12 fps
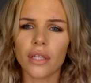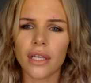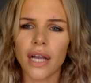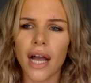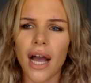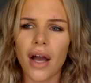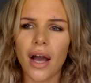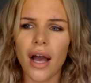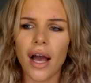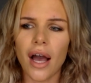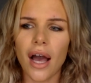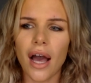Like
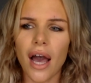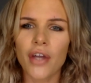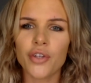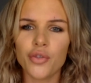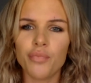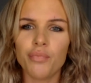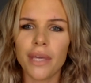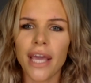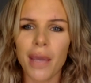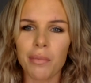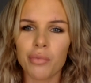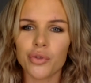I should be
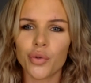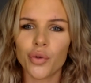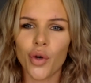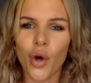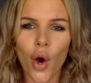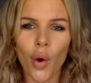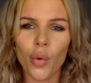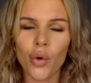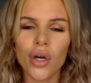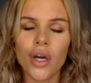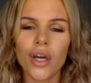able to go